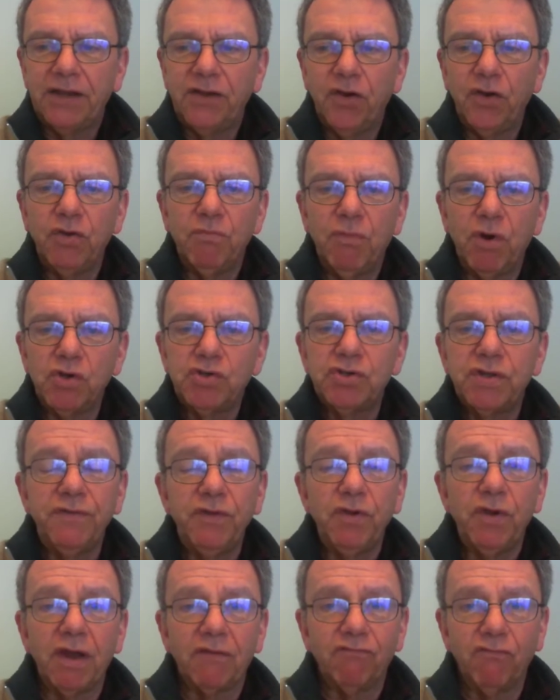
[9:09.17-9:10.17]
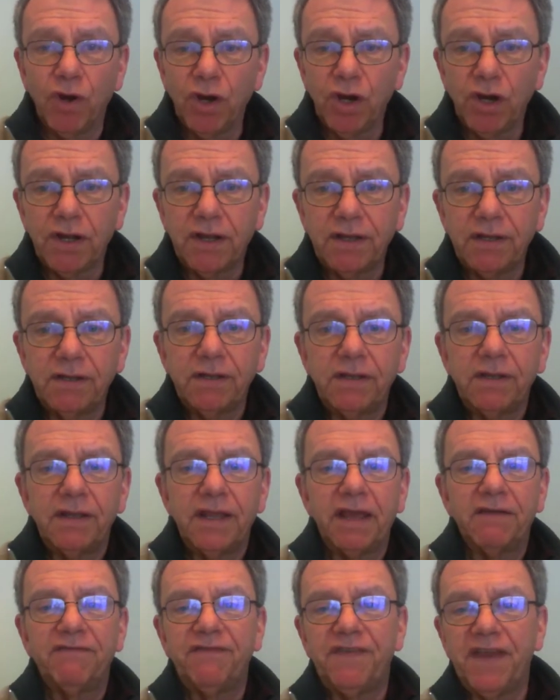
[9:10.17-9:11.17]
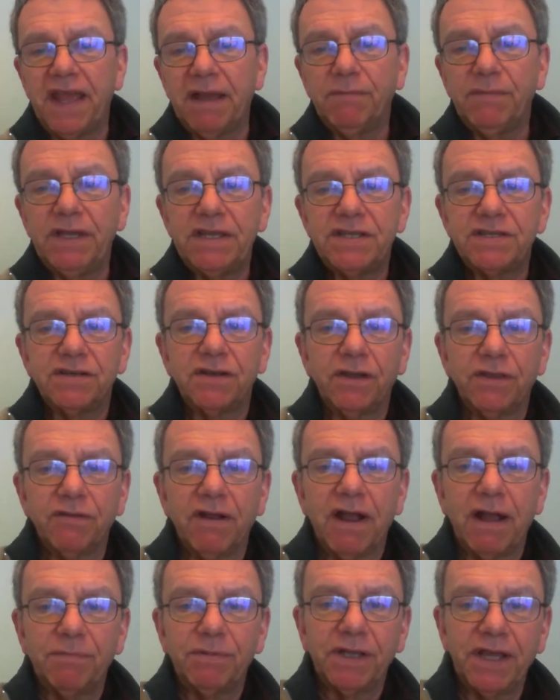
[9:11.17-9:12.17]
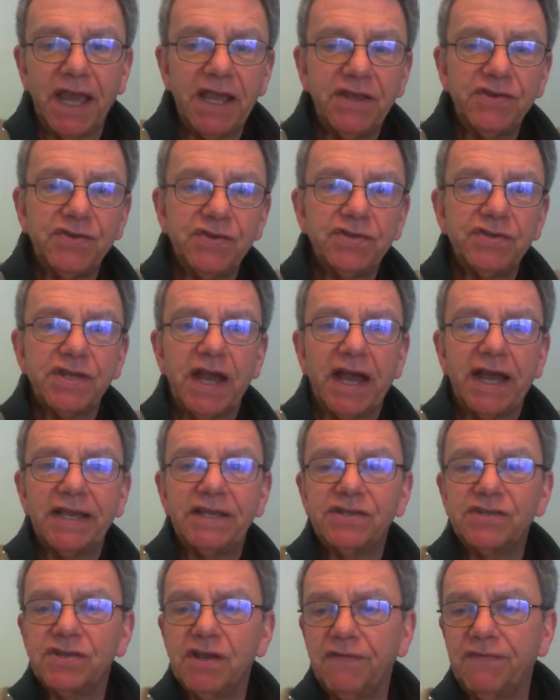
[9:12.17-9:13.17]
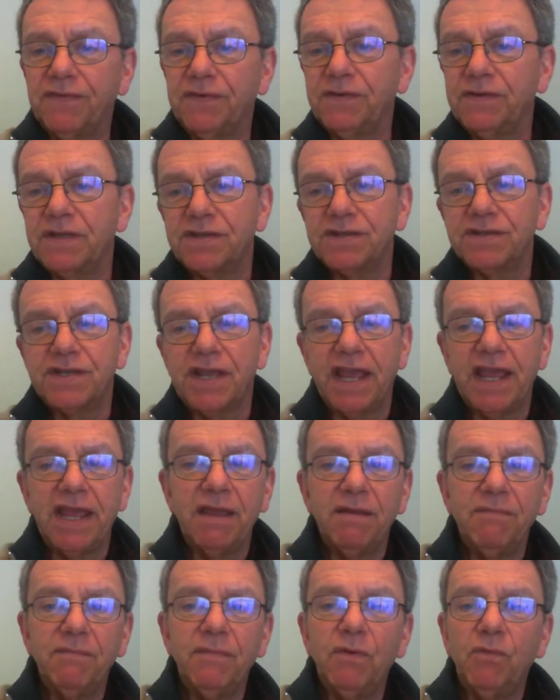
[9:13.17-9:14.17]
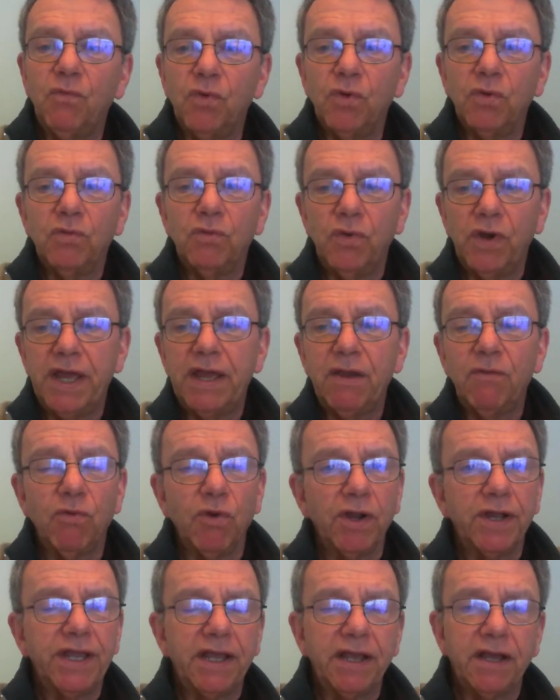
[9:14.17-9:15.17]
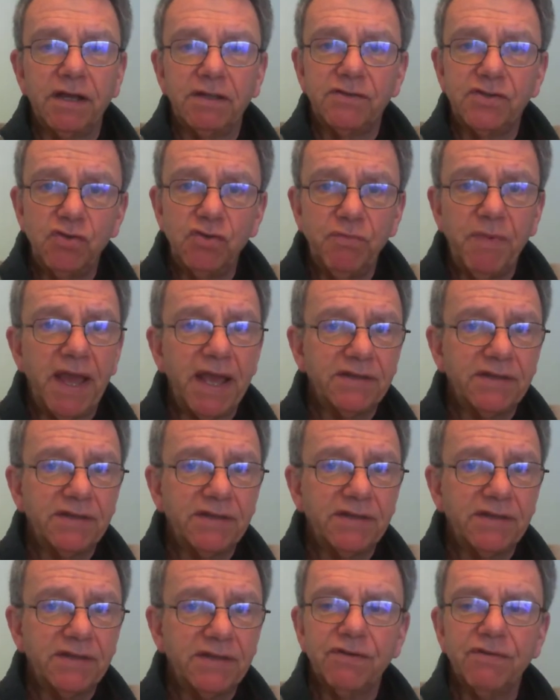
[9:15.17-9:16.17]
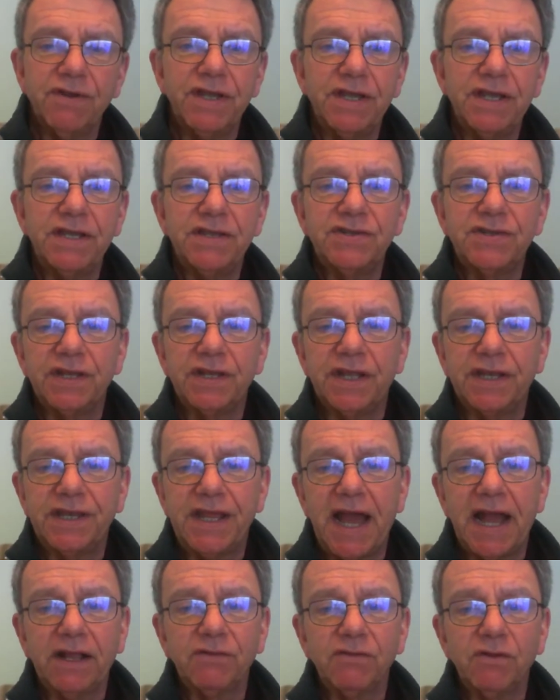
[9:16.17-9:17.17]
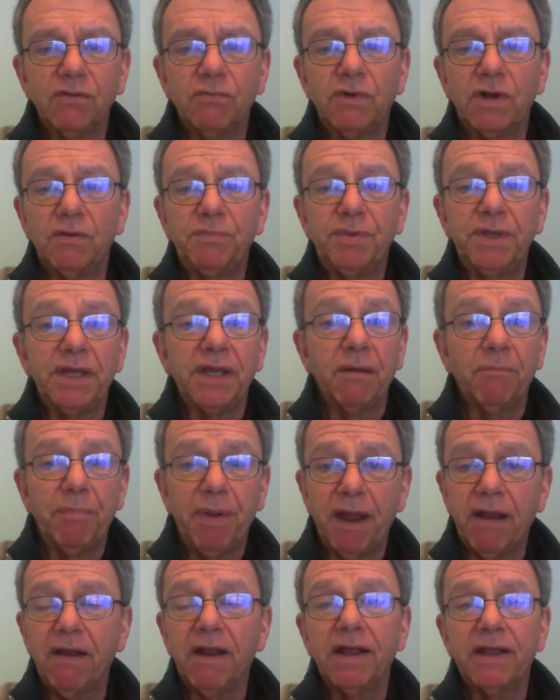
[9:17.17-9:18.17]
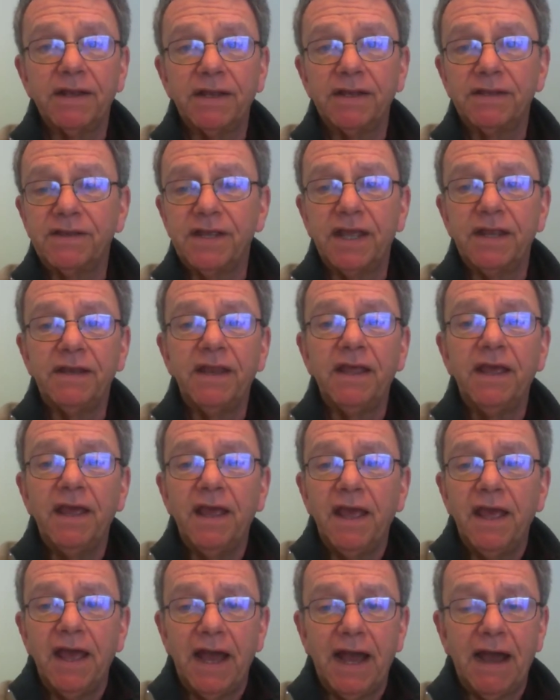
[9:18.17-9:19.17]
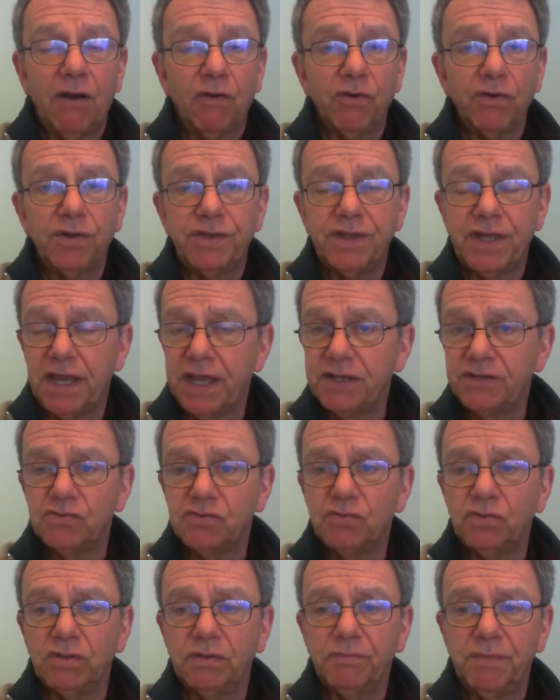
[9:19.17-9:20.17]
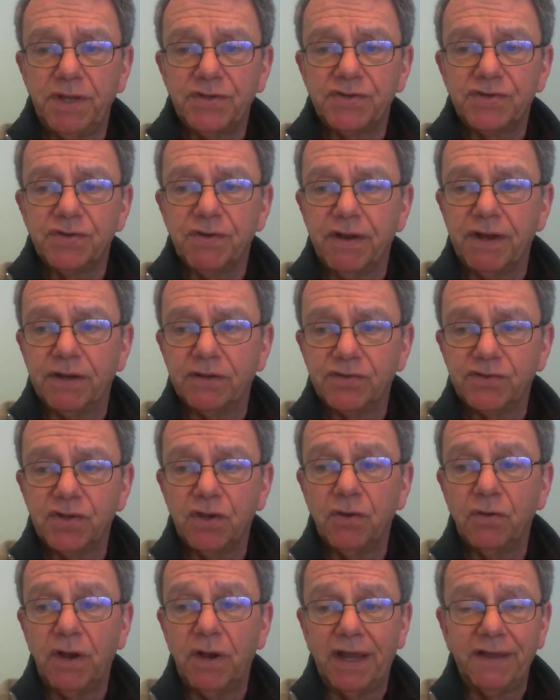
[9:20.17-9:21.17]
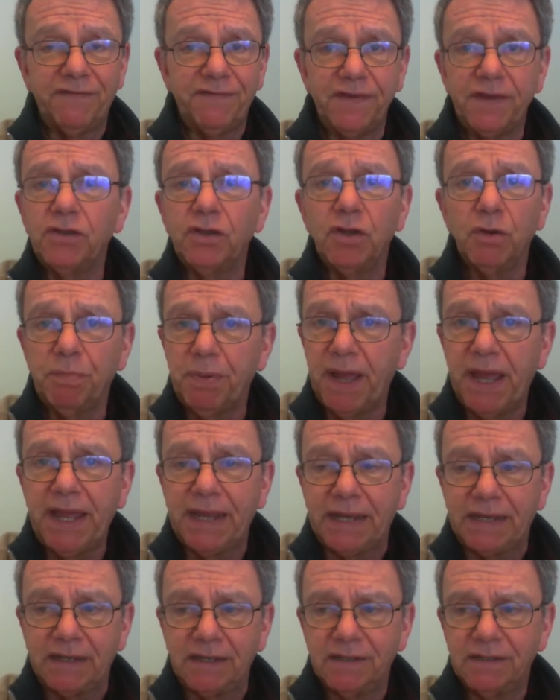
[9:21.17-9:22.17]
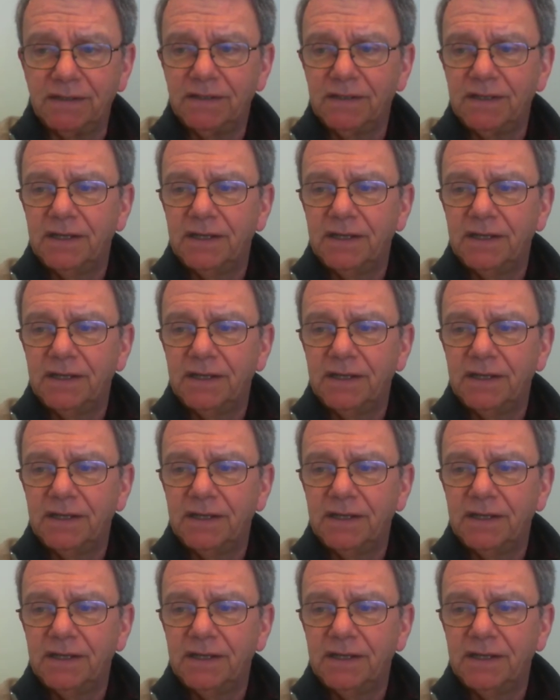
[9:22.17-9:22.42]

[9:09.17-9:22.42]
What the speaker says: know most of you have work, you have families and other obligations. I suffered the same way working on 2 master's degrees and a doctorate while being a parent and a 10-hour-a-day school administrator. So I feel your pain,